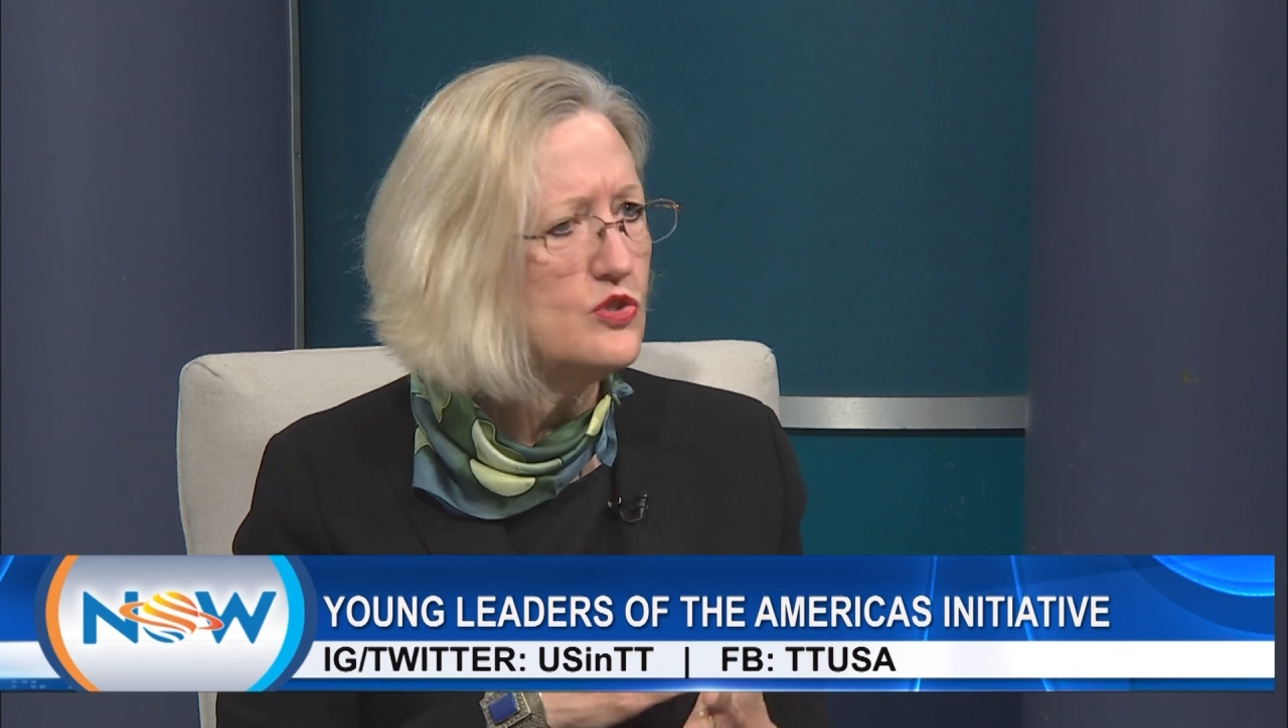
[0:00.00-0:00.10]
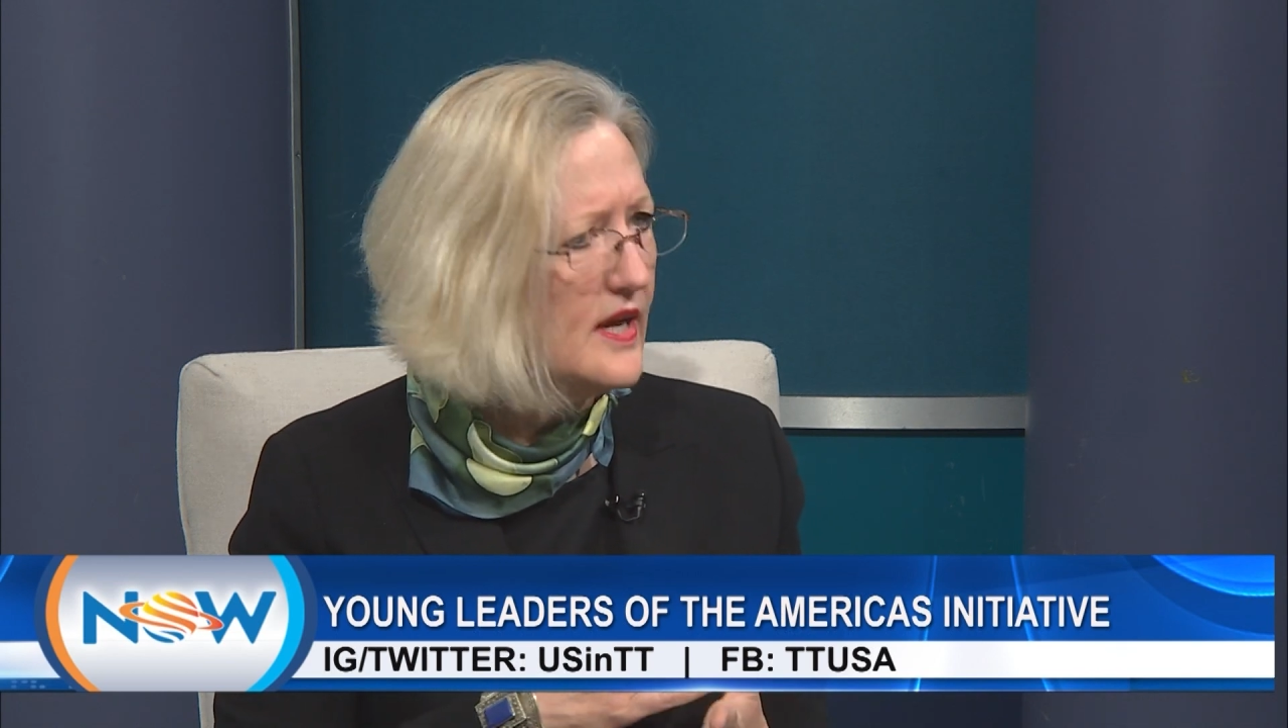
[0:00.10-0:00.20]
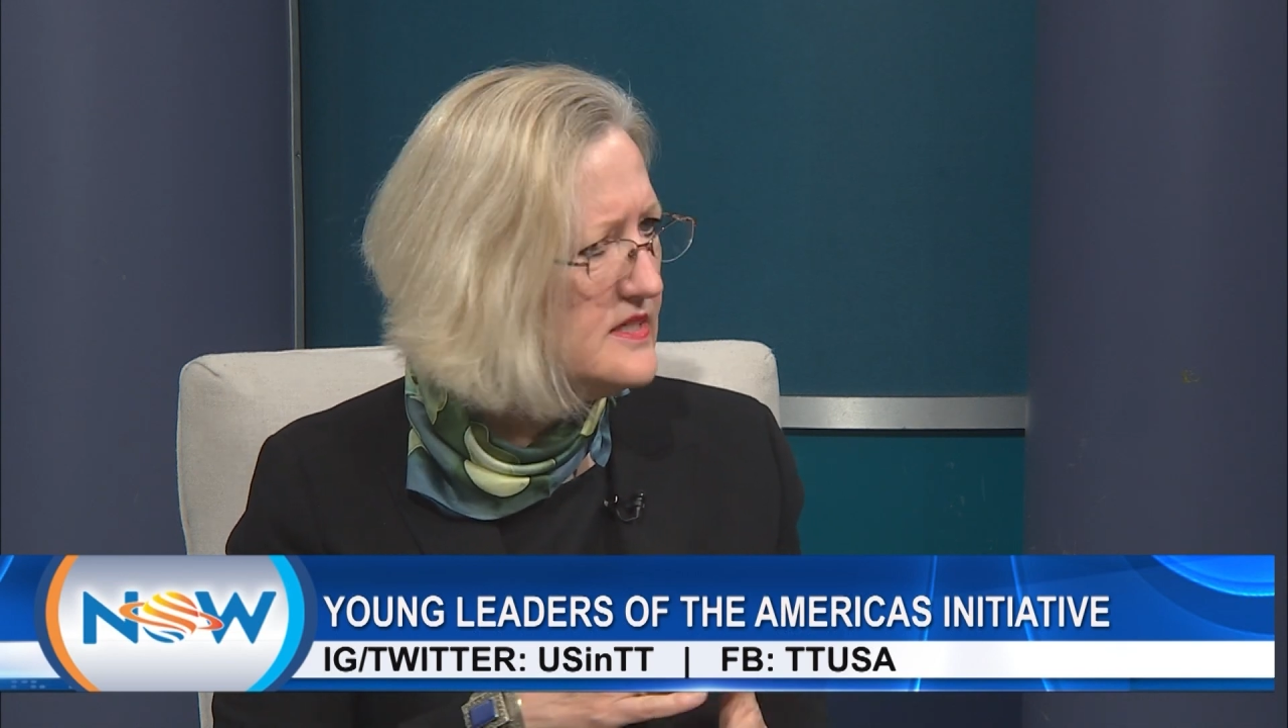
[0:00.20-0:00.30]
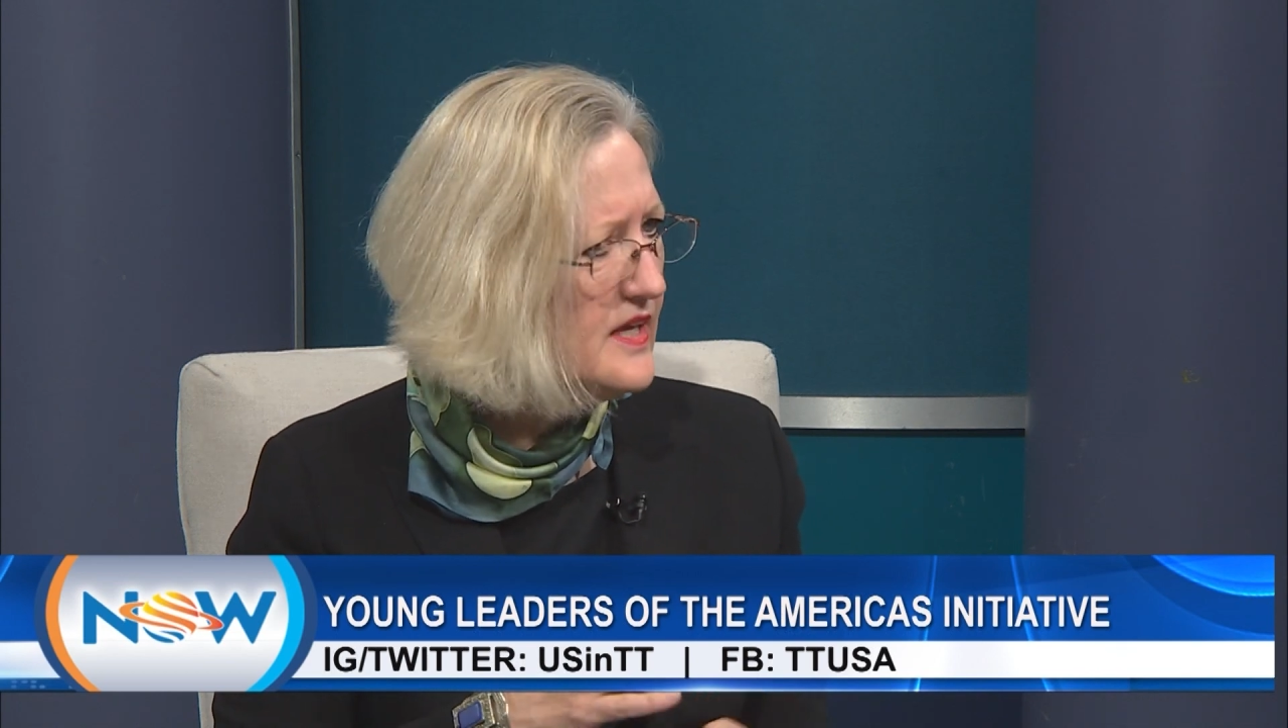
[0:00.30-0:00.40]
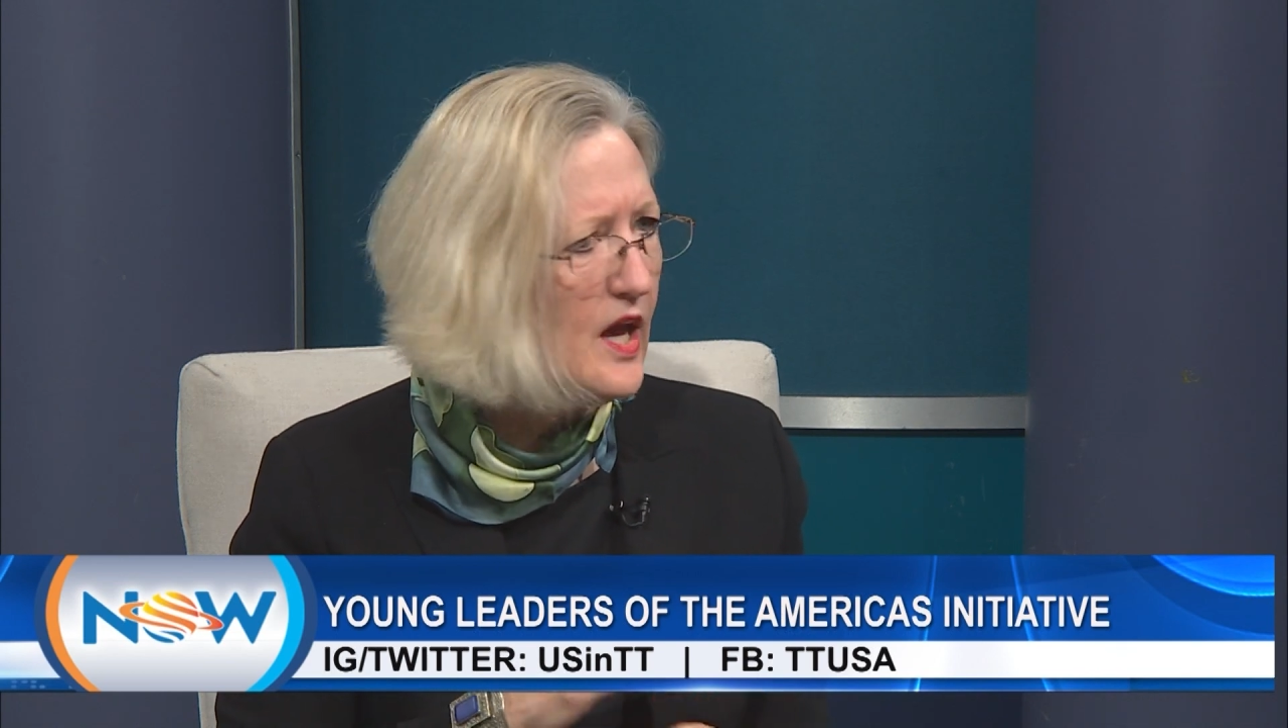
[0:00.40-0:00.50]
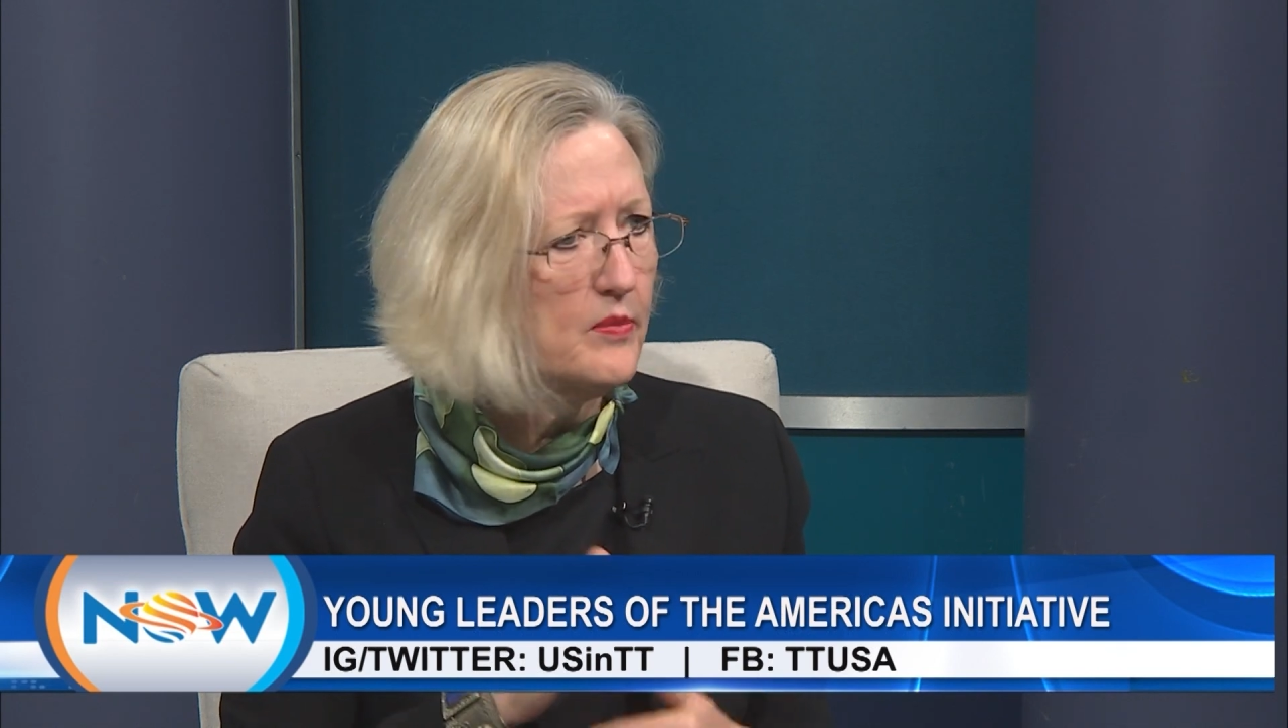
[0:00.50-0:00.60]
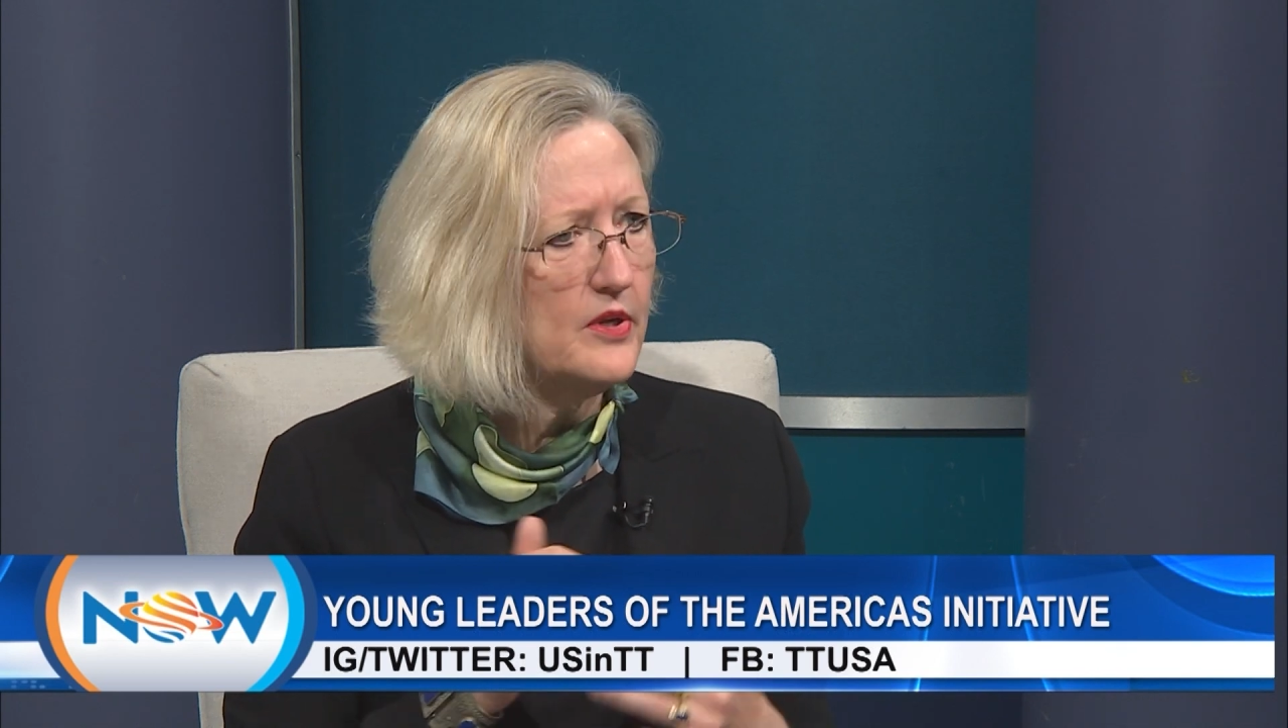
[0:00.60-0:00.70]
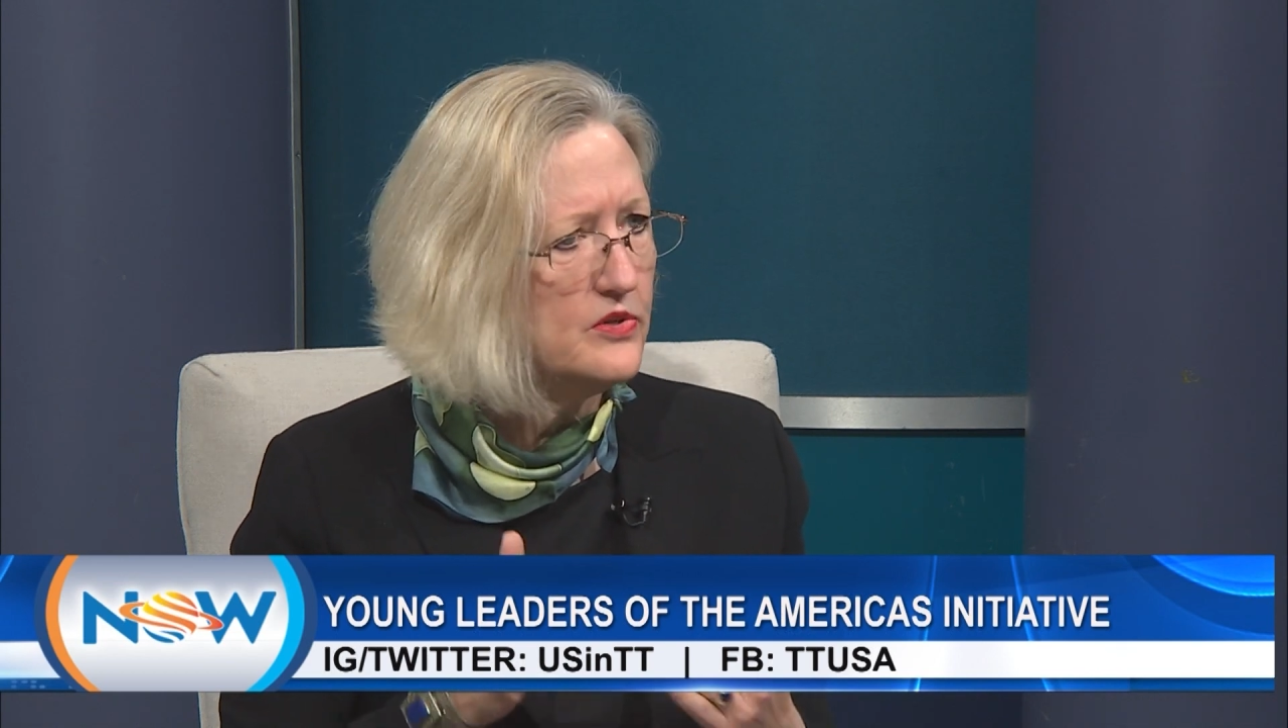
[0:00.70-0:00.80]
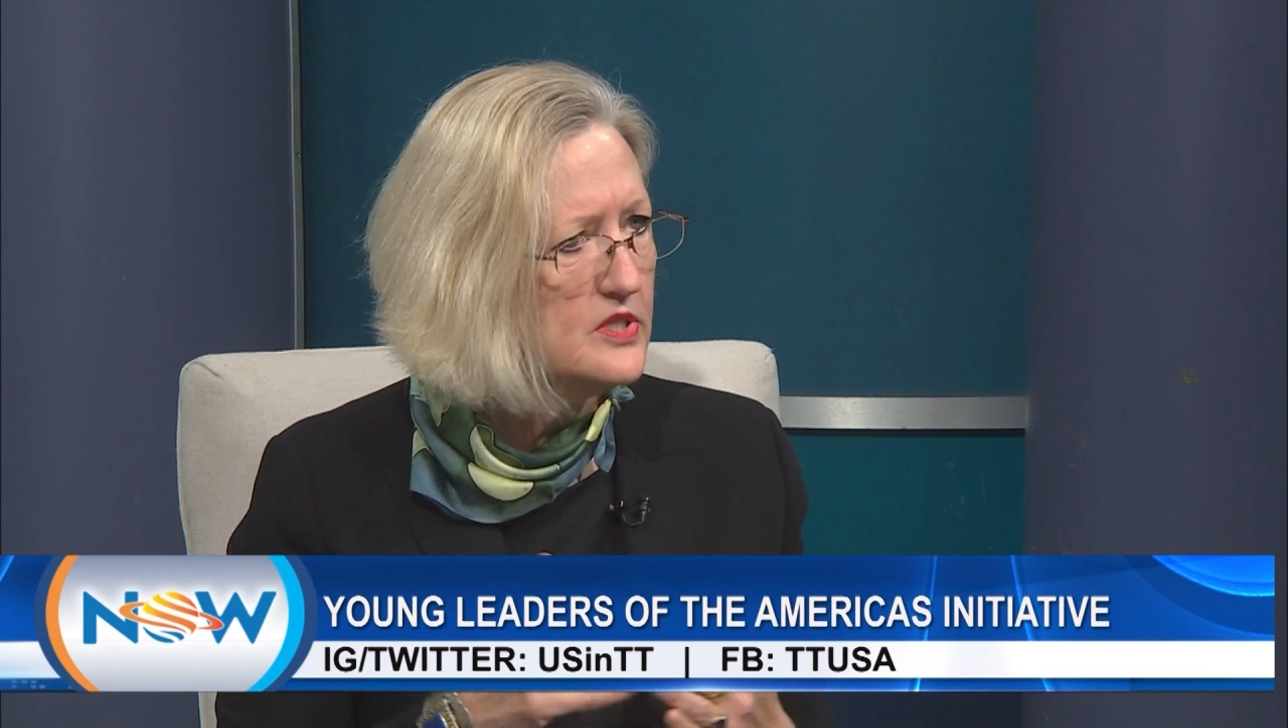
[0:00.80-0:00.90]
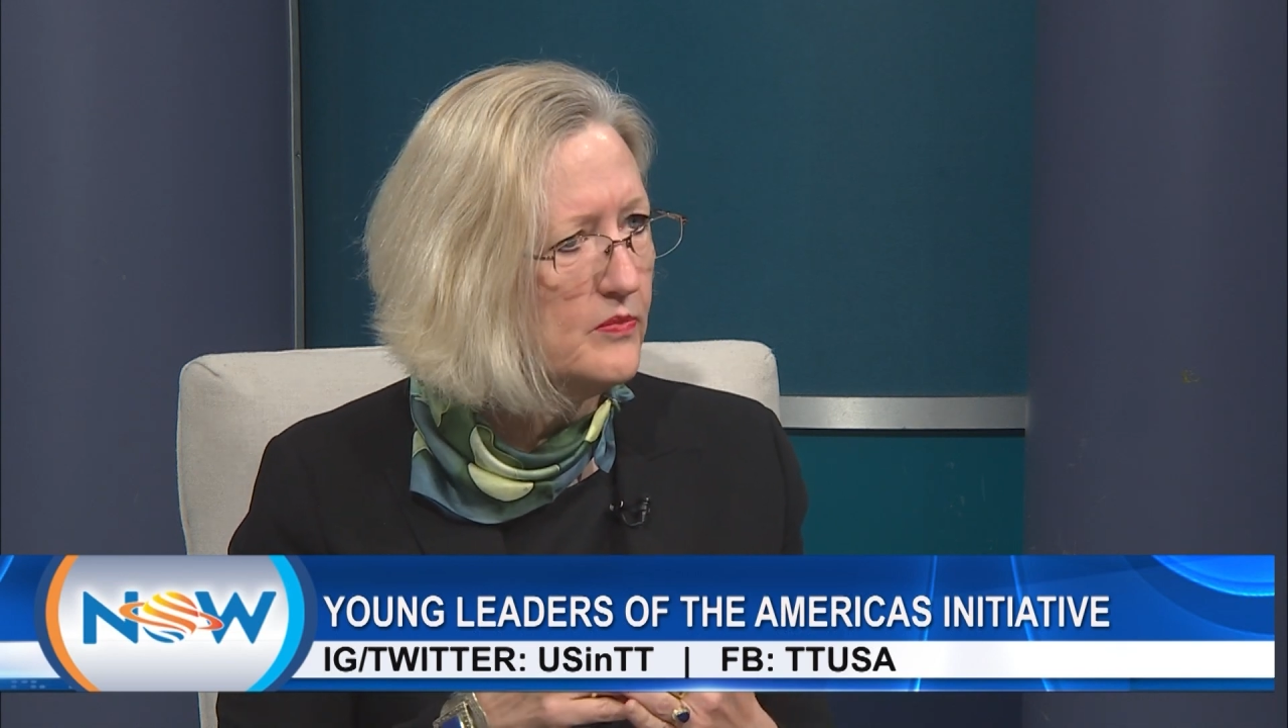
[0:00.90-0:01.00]
attracting
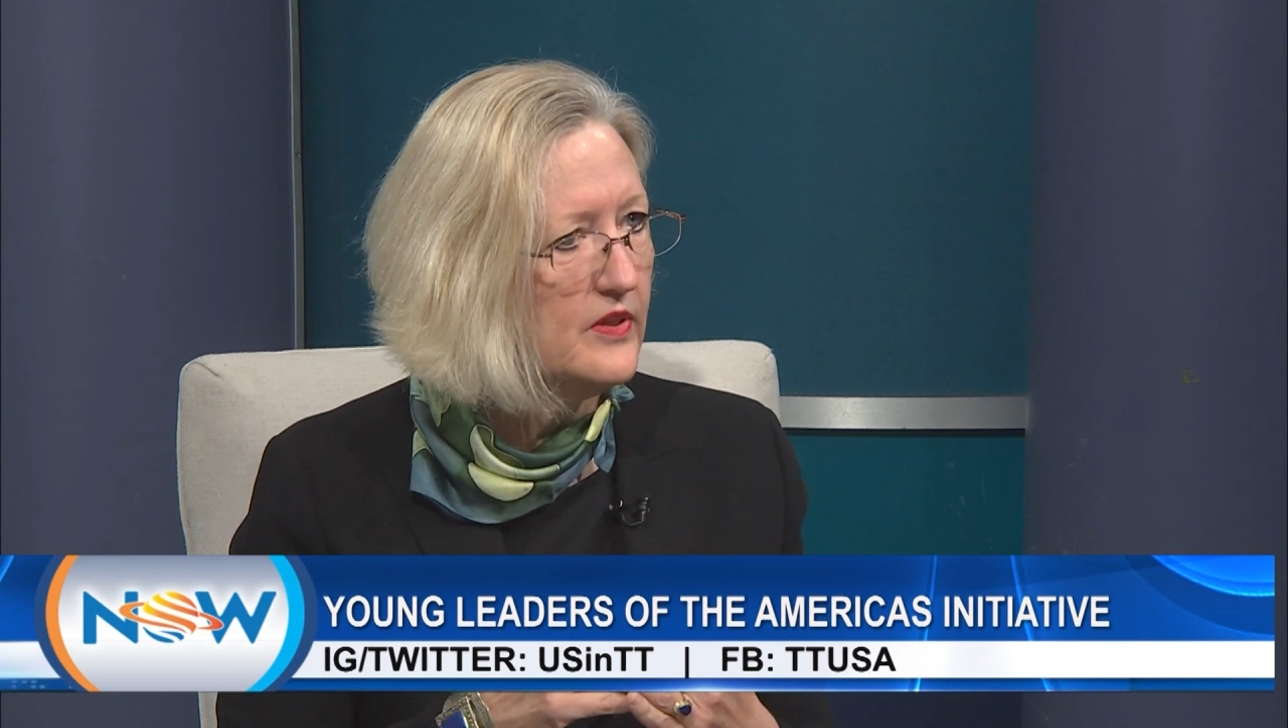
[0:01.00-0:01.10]
capital or